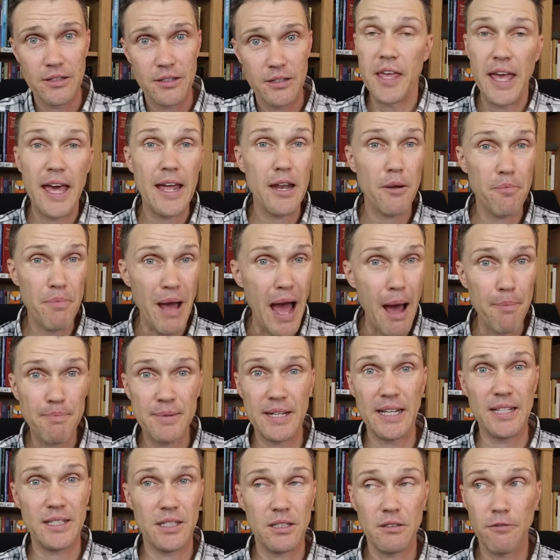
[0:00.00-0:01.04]
The
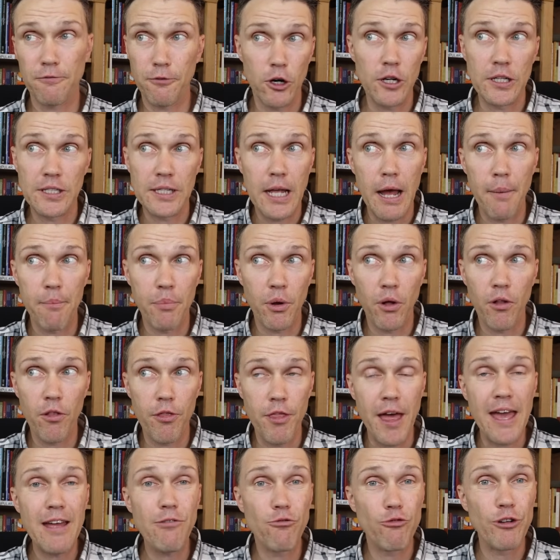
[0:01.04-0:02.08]
Anabaptists, for example,
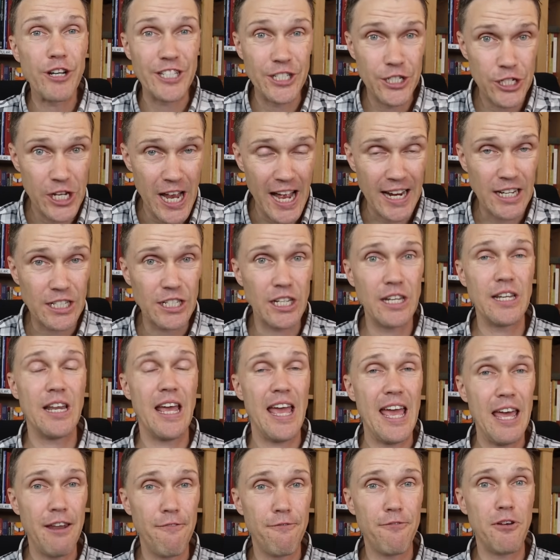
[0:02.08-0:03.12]
they rejected
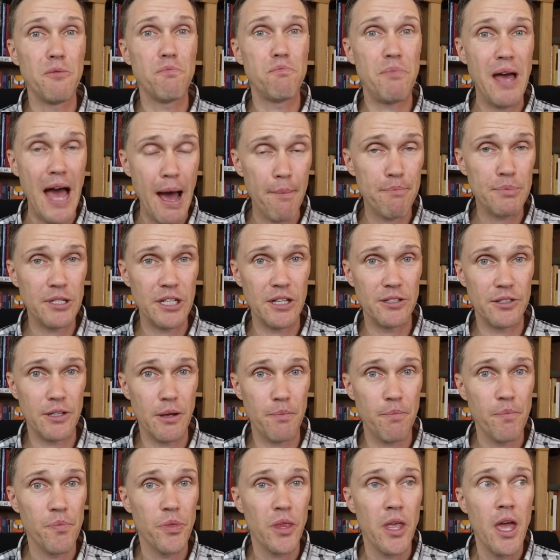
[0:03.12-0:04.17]
infant
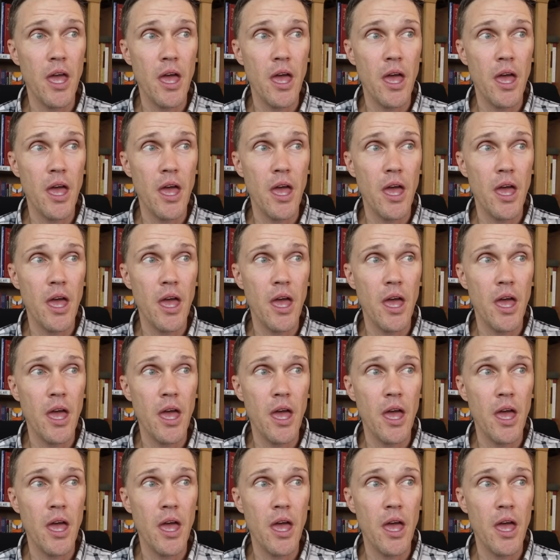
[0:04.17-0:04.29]
baptism,